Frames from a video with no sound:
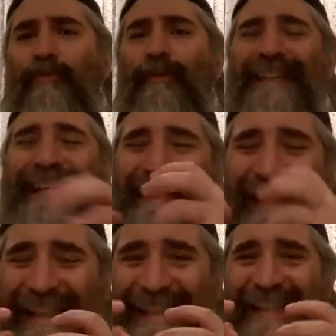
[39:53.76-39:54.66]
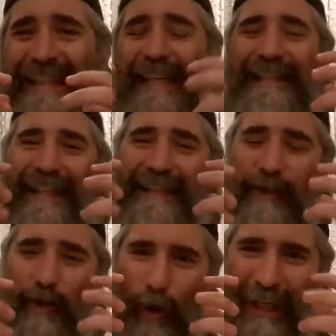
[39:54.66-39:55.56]
Recognizing it's, it's
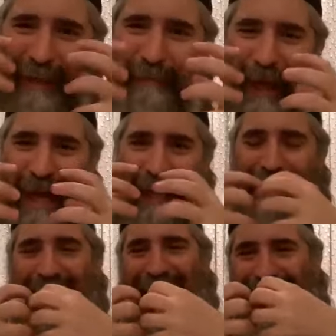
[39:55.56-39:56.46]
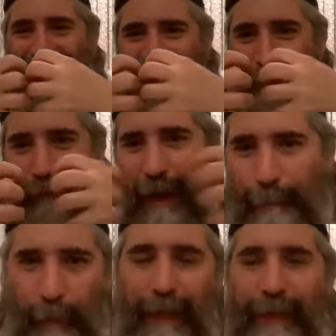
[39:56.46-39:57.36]
going back and
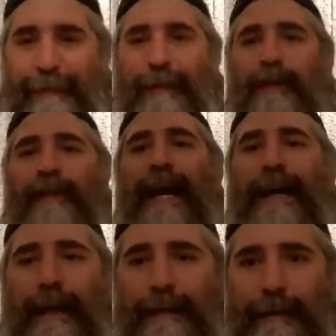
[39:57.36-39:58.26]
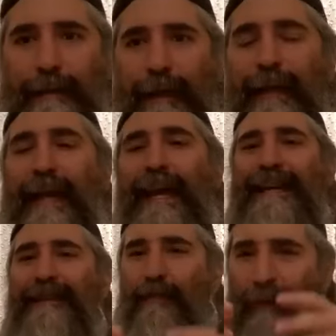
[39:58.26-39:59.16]
extrapolating the Yahatz
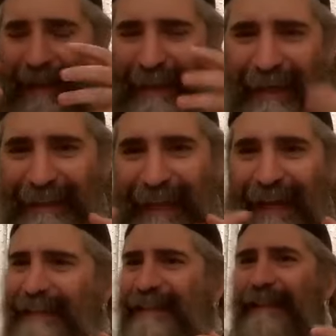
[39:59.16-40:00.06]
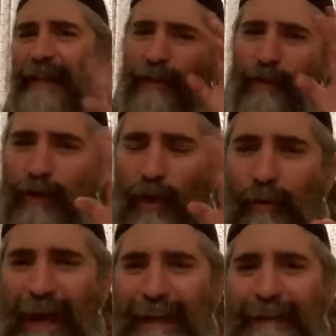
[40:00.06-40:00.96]
is recognizing that you know
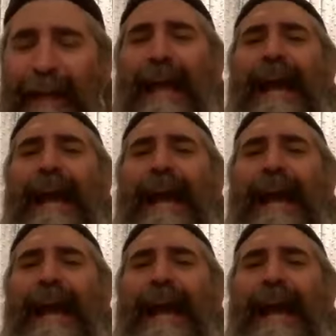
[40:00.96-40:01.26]
what